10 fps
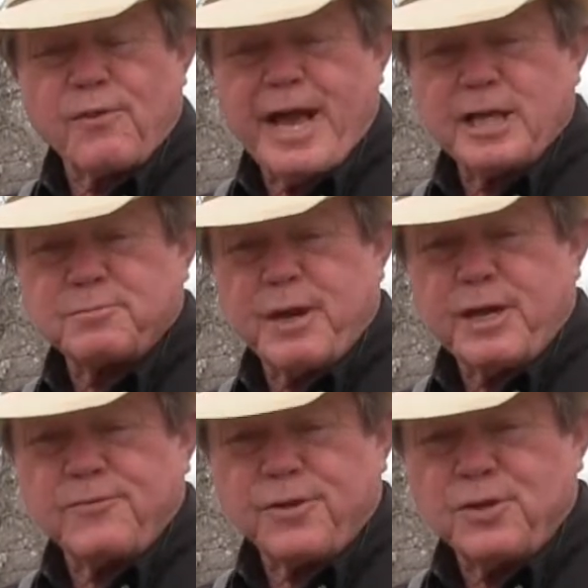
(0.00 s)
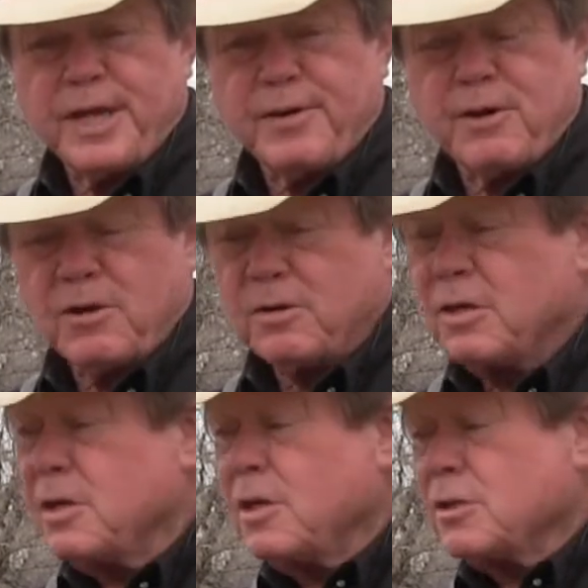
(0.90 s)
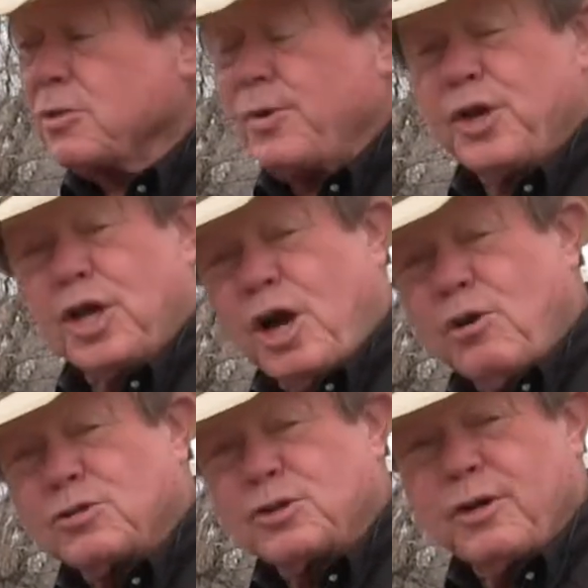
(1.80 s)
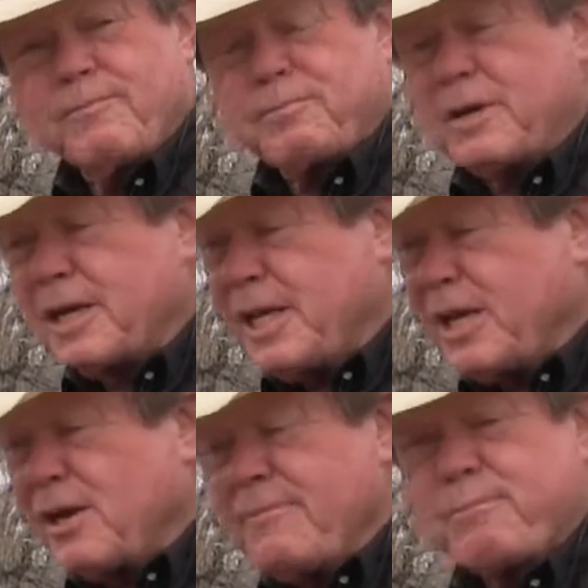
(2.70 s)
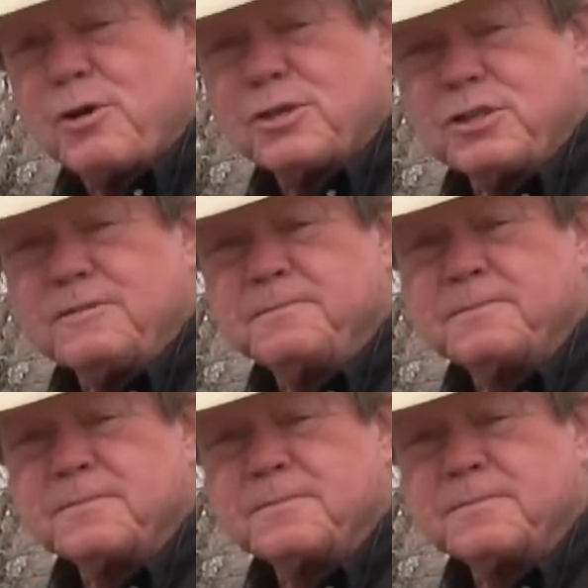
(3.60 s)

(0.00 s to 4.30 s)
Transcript: for housebreaking for you later on. So when you go to a kennel in person,